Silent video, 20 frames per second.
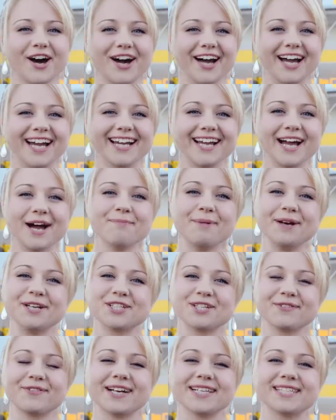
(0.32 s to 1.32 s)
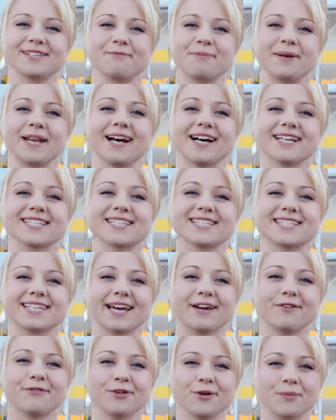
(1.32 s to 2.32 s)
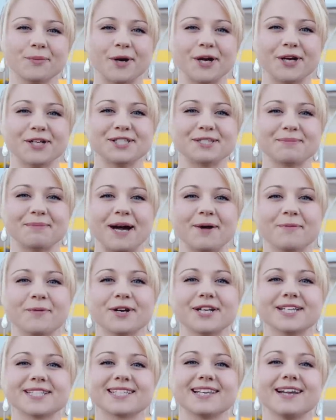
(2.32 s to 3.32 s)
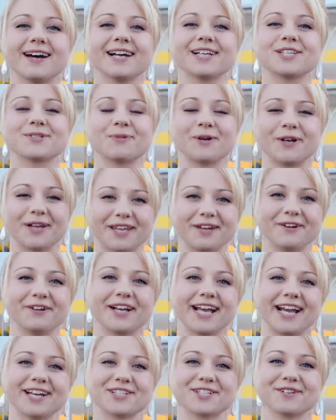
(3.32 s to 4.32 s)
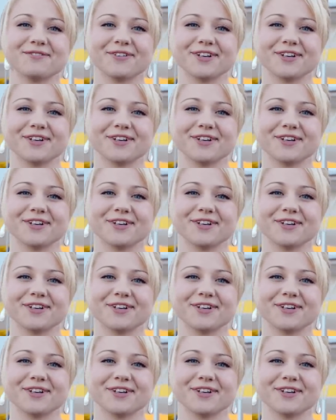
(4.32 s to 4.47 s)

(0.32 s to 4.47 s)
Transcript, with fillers: Hi, a bunch of us have been asked to say a few words about what it's like to work here at Cash